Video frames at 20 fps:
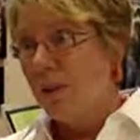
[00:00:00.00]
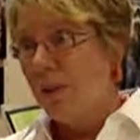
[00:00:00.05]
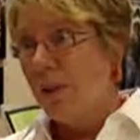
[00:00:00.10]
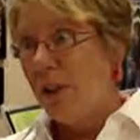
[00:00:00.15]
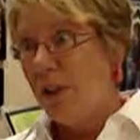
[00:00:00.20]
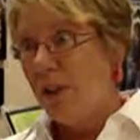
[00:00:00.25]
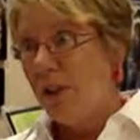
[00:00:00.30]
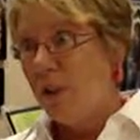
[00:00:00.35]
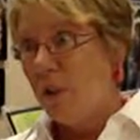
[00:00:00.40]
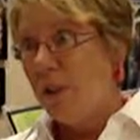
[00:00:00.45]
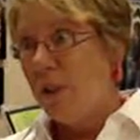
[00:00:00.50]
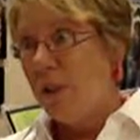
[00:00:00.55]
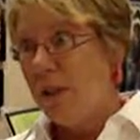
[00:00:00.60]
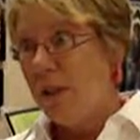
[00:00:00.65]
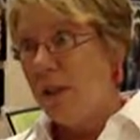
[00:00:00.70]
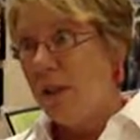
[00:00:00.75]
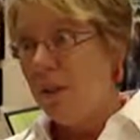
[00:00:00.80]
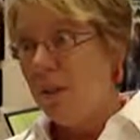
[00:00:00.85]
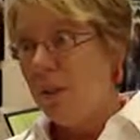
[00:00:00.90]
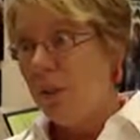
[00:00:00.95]
the
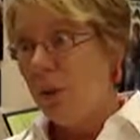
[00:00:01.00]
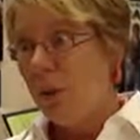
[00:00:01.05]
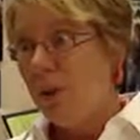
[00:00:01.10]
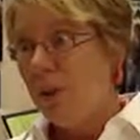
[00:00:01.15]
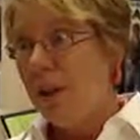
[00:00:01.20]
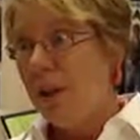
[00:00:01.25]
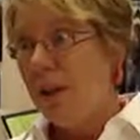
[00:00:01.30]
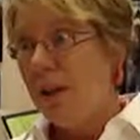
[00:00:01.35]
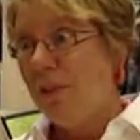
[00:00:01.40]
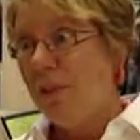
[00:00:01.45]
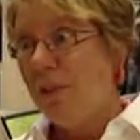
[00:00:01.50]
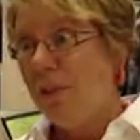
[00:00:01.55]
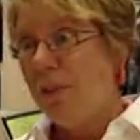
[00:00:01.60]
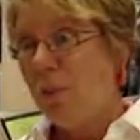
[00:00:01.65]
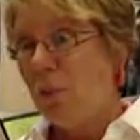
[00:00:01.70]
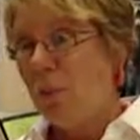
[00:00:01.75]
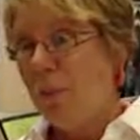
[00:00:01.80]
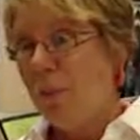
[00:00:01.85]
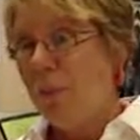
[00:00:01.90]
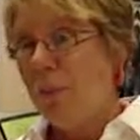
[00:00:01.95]
LGBT community, and
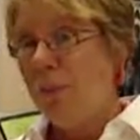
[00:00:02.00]
this